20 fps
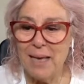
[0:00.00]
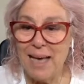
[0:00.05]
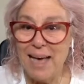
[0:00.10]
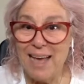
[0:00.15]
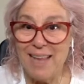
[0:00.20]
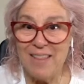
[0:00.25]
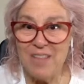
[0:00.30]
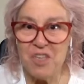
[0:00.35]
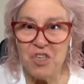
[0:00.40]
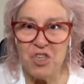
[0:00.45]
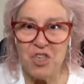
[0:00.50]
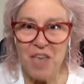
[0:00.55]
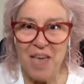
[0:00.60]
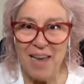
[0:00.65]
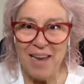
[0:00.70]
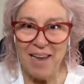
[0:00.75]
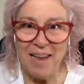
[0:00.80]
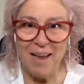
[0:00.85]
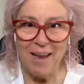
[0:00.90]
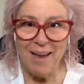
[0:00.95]
at the
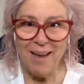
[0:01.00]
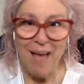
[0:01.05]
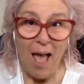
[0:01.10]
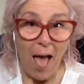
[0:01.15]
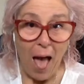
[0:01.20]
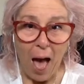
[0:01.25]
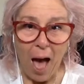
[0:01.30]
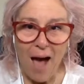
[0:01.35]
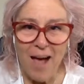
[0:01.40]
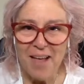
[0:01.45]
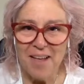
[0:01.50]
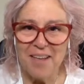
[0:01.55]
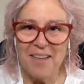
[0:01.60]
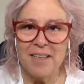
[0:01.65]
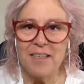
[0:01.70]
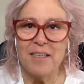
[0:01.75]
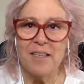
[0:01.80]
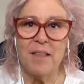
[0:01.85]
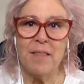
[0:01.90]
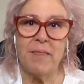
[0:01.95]
shedding
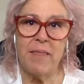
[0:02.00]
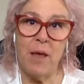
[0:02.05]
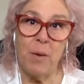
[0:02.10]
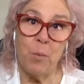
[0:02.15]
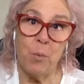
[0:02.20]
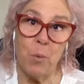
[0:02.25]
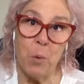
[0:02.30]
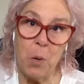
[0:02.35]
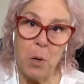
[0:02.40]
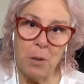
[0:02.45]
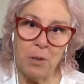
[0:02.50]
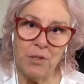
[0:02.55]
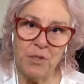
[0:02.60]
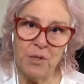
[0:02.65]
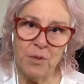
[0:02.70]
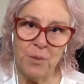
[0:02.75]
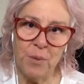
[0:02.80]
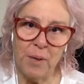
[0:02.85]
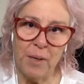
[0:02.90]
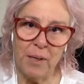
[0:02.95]
that we're all
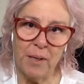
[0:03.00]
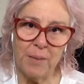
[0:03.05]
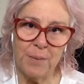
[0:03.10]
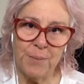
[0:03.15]
doing.